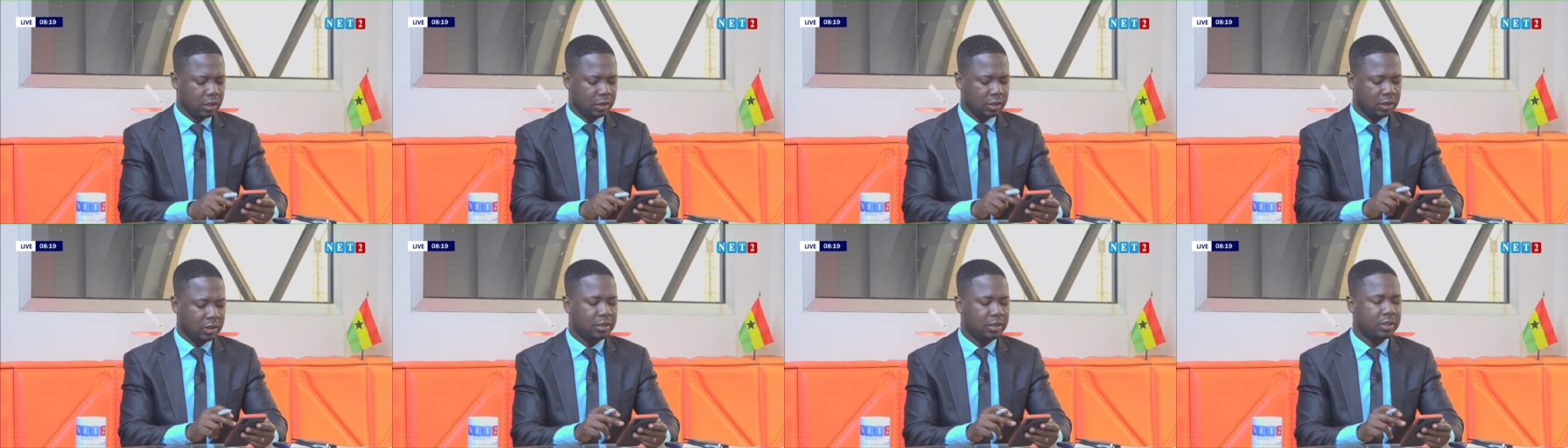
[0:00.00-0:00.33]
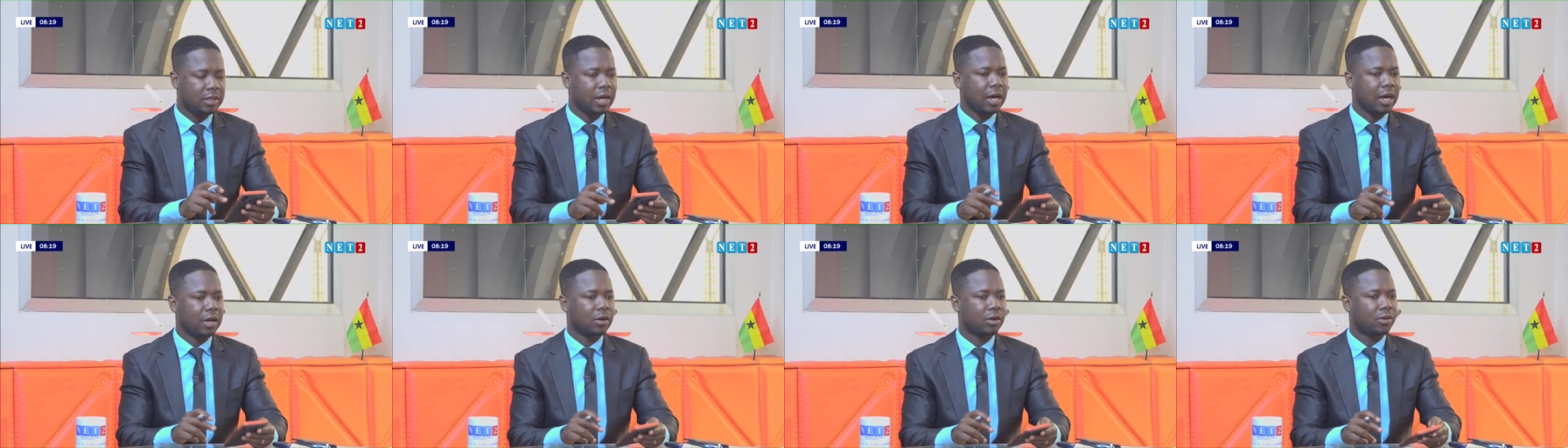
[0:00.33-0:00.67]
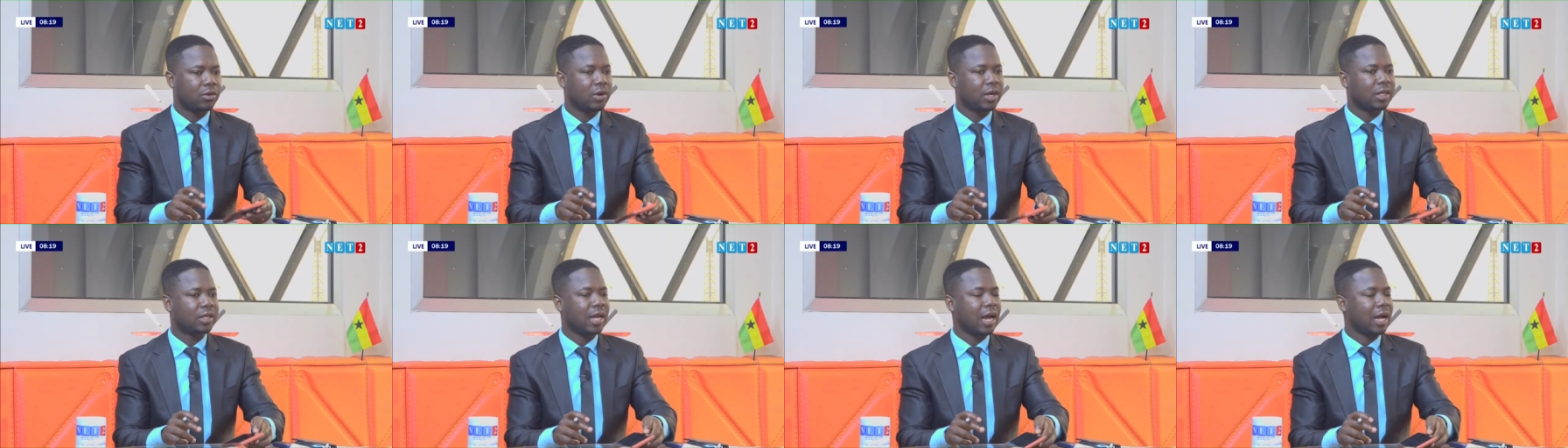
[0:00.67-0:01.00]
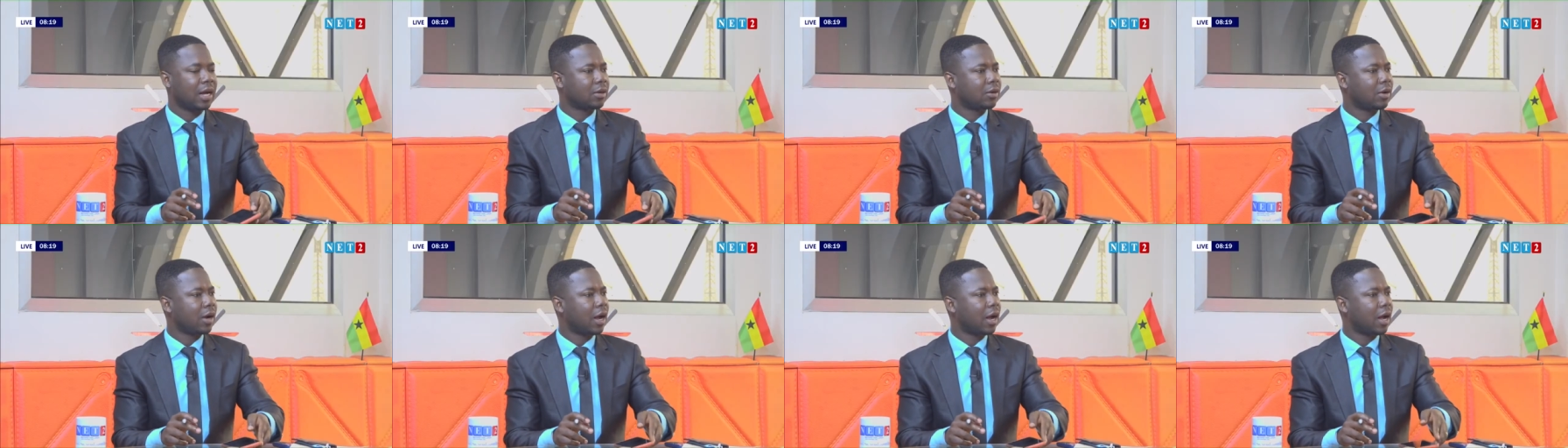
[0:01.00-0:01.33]
see, and greater
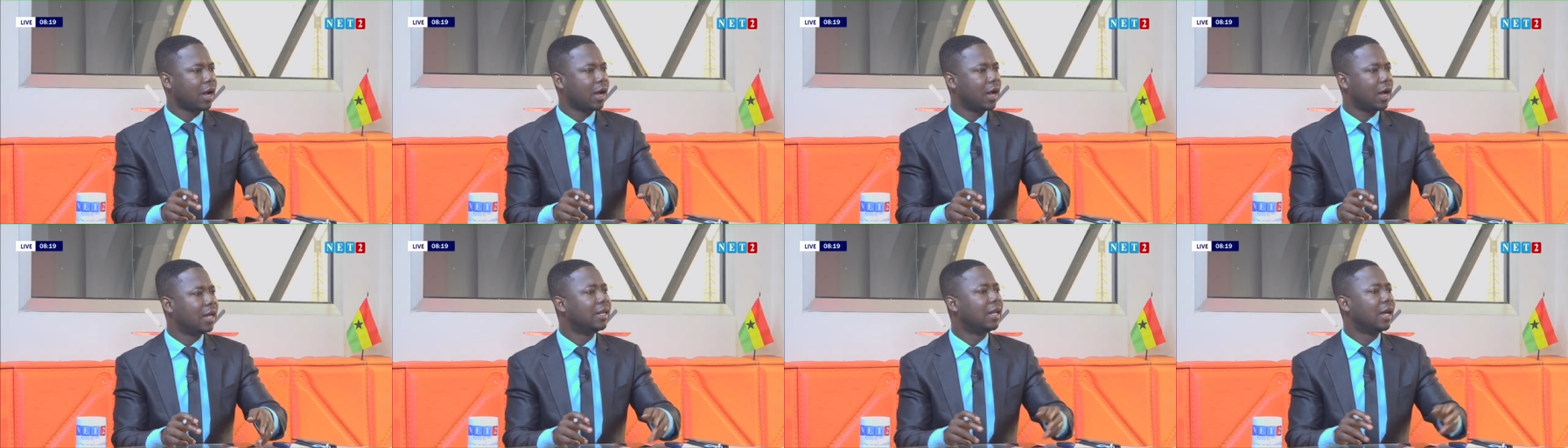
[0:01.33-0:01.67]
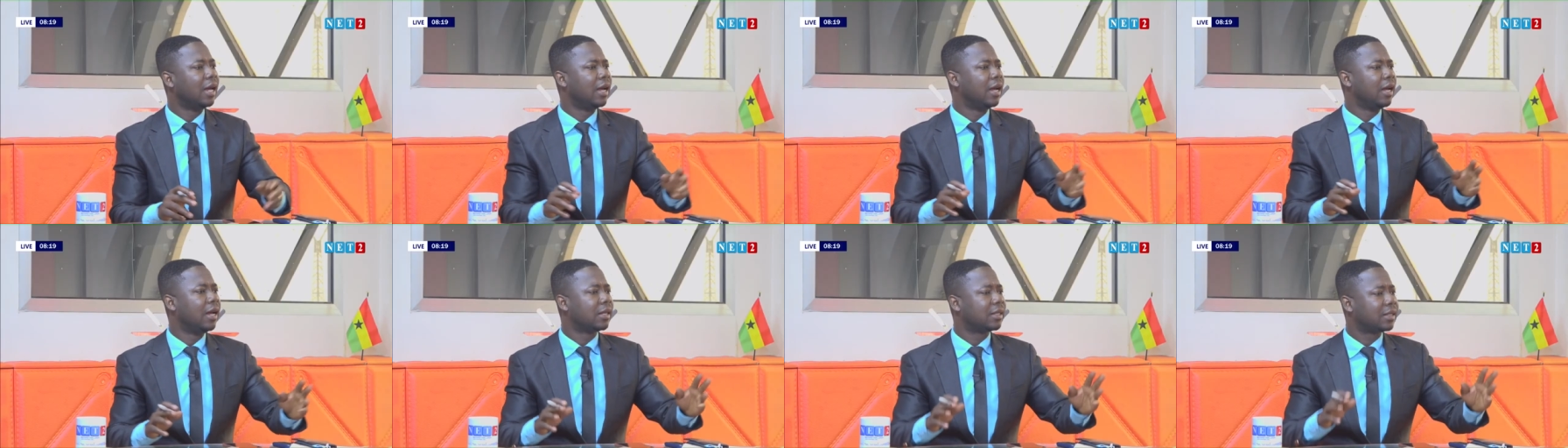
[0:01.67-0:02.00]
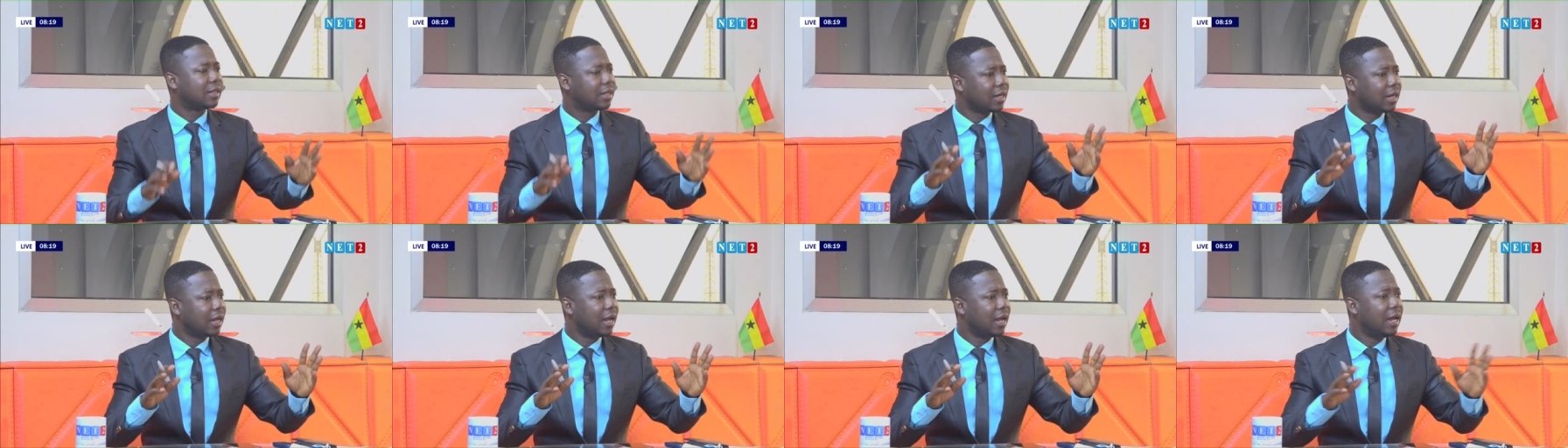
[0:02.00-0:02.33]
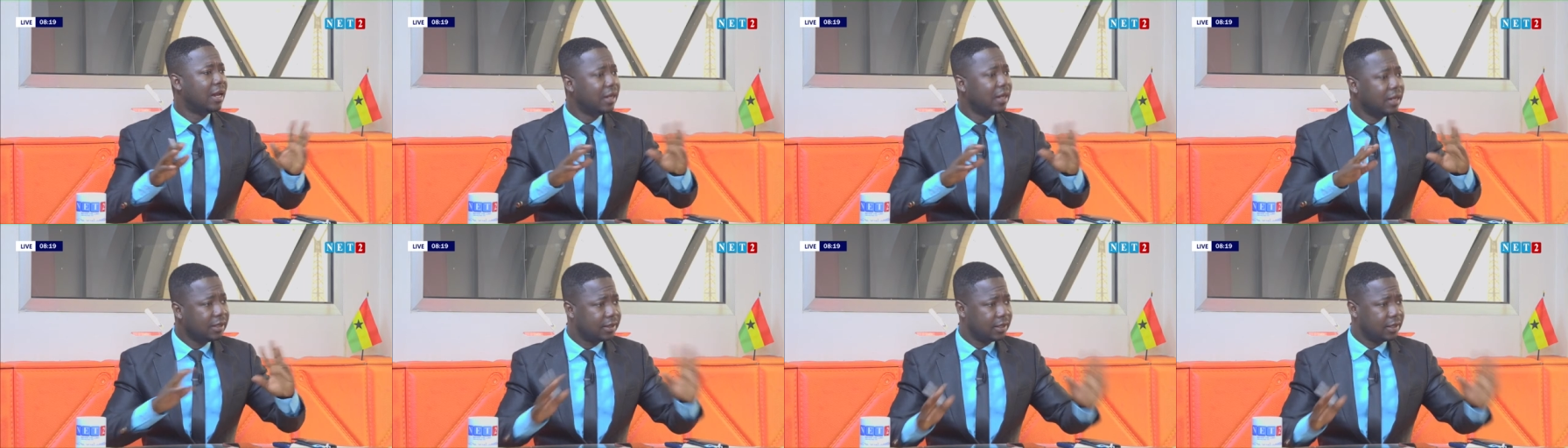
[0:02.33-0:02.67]
cry, and a
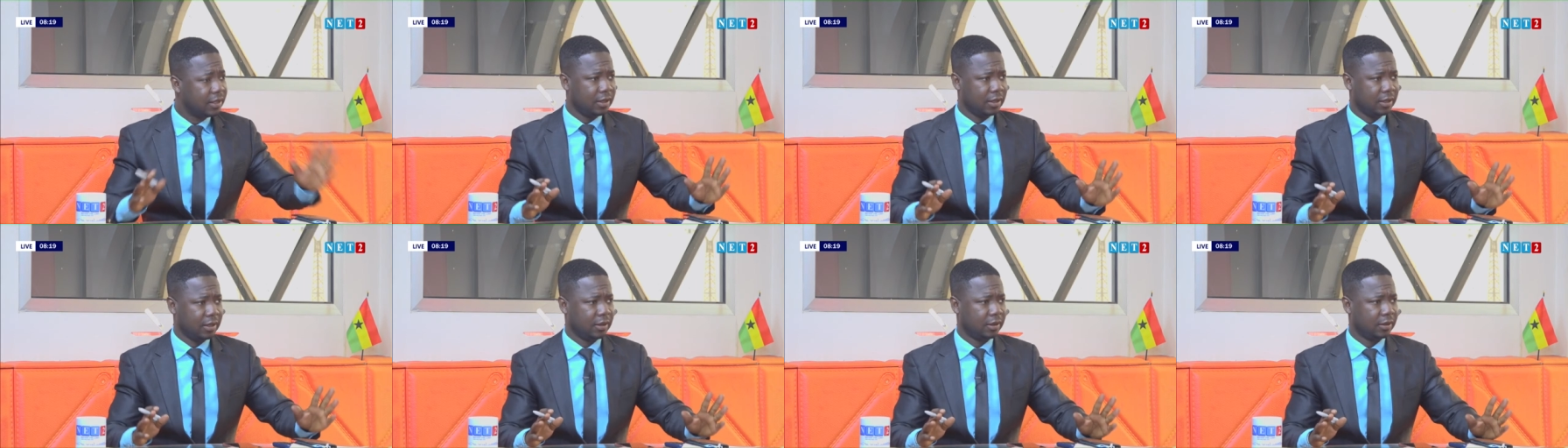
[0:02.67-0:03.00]
lady.